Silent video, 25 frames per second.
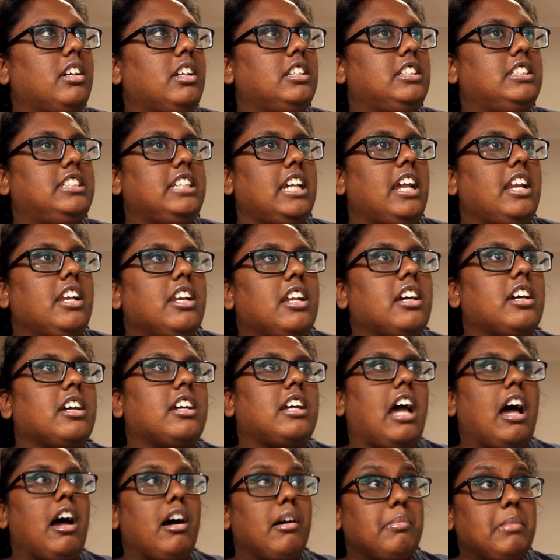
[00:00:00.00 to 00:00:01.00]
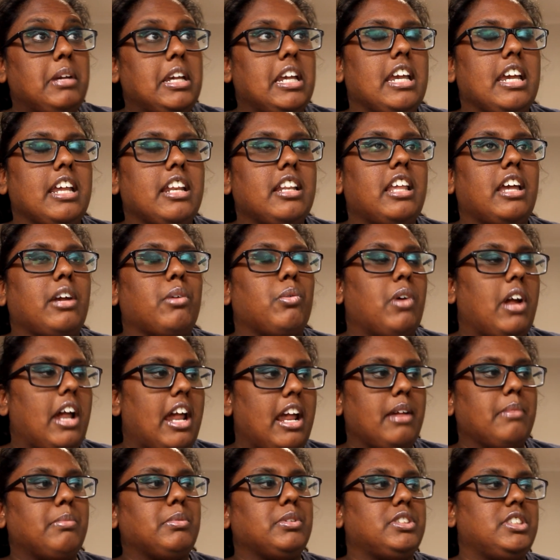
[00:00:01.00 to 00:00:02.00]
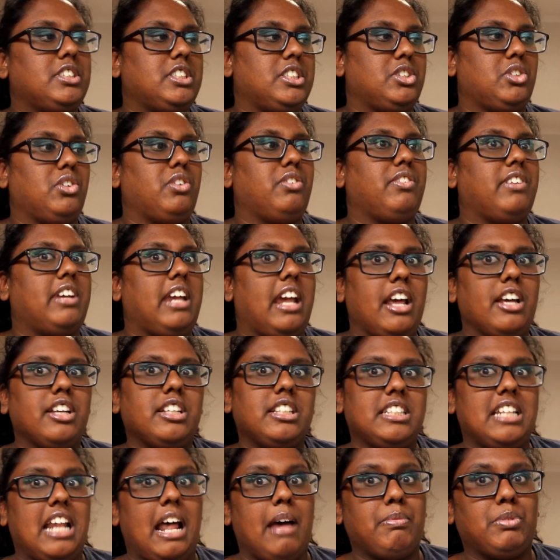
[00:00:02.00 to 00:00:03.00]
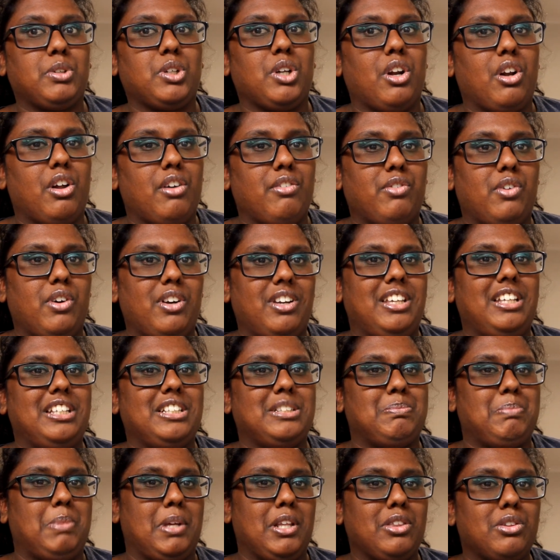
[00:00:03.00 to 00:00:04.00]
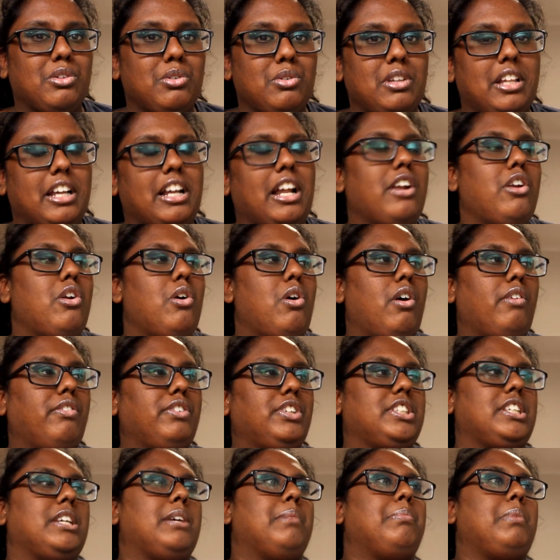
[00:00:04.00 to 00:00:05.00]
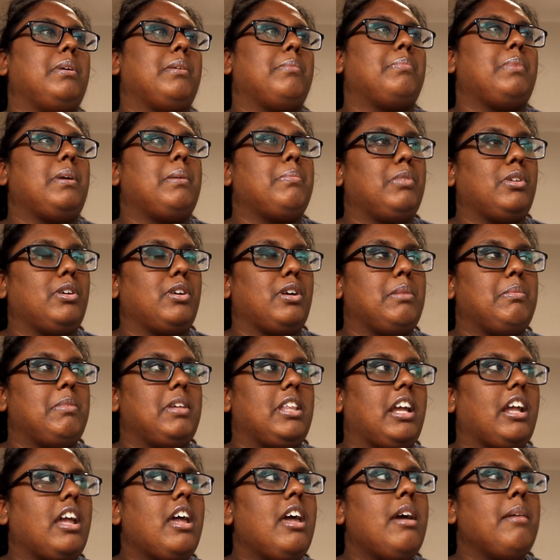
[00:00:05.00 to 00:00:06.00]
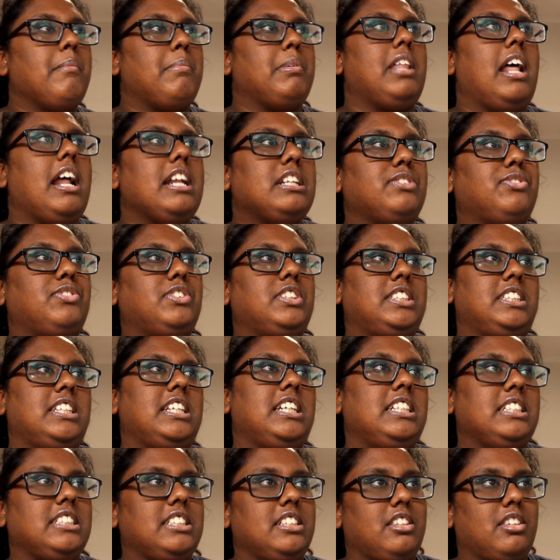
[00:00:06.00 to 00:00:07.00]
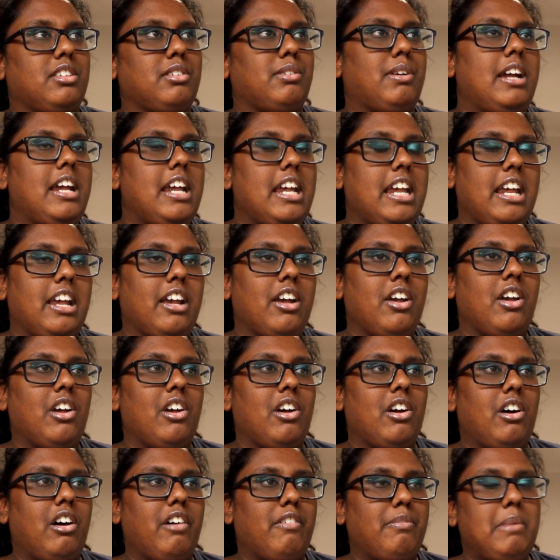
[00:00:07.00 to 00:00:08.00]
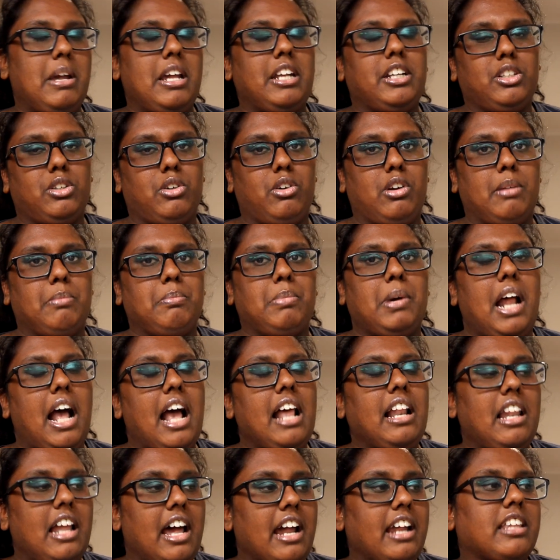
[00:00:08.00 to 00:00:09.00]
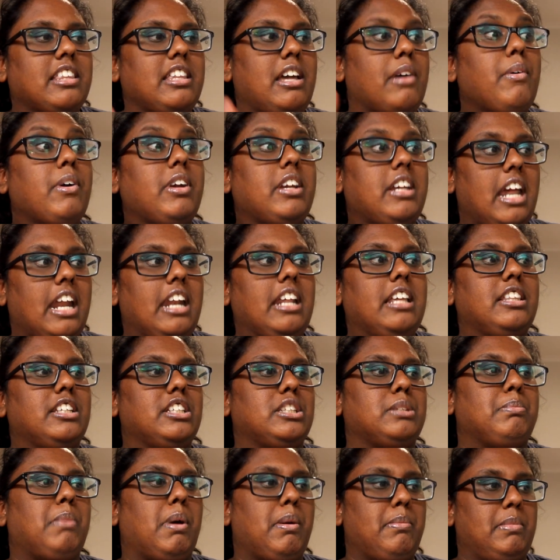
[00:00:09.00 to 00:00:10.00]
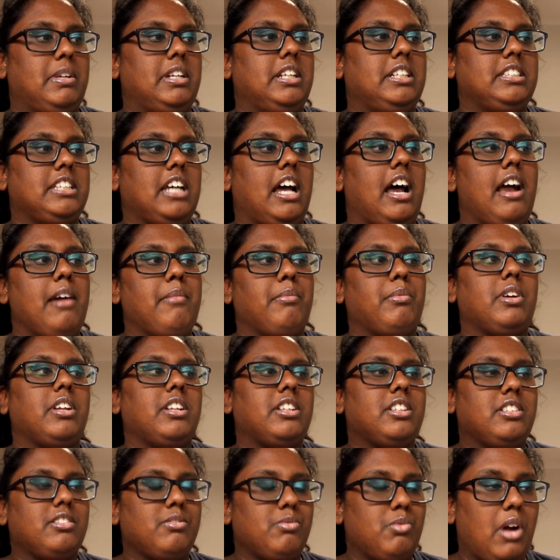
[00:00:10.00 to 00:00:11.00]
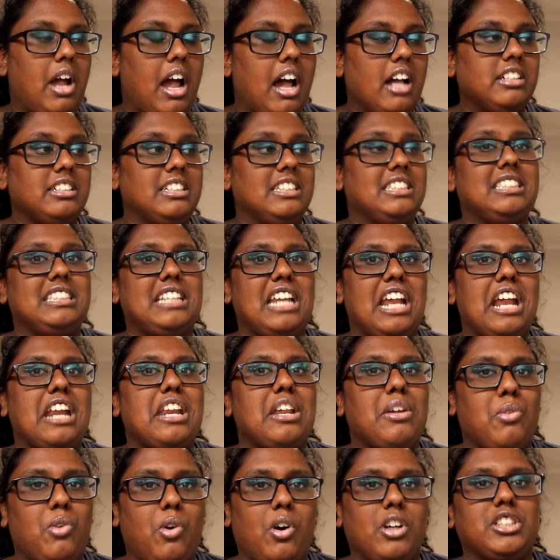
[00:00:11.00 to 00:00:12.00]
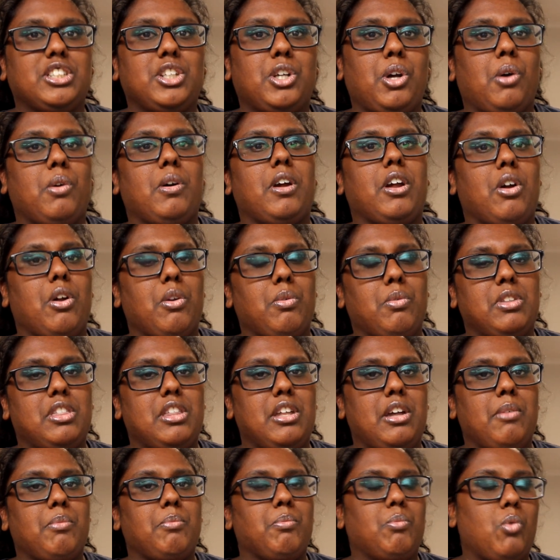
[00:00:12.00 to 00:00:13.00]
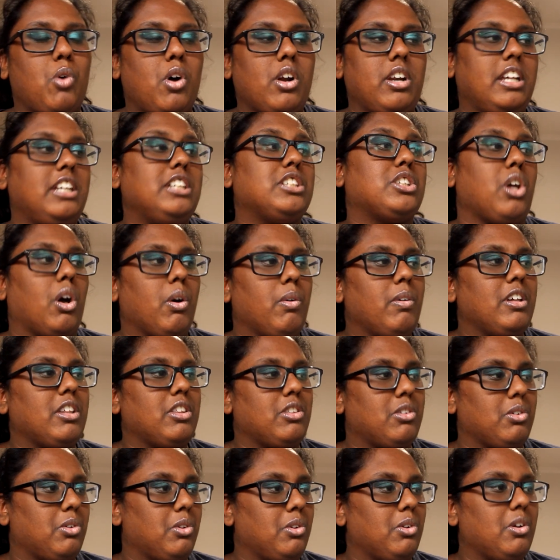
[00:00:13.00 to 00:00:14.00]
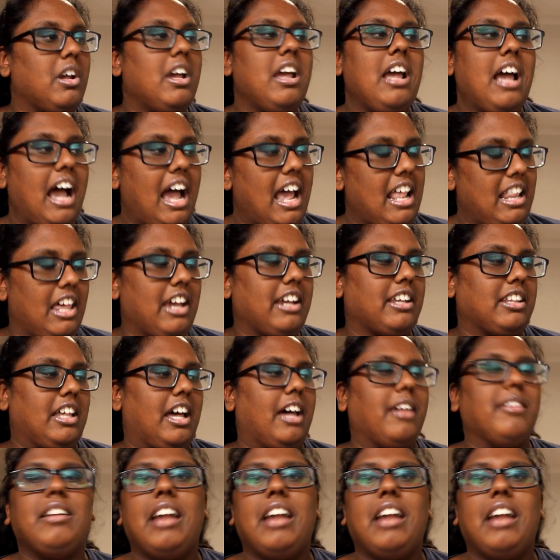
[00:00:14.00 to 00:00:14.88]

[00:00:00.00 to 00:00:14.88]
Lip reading: Din coming in, like we're able to sort of get a snapshot of what he's been through. Like I know obviously people are gonna be like, but that's for season 3. Of Mandalorian, but I like that we're getting this moment in time. We're understanding what's going on with him, what he's going through. I like that.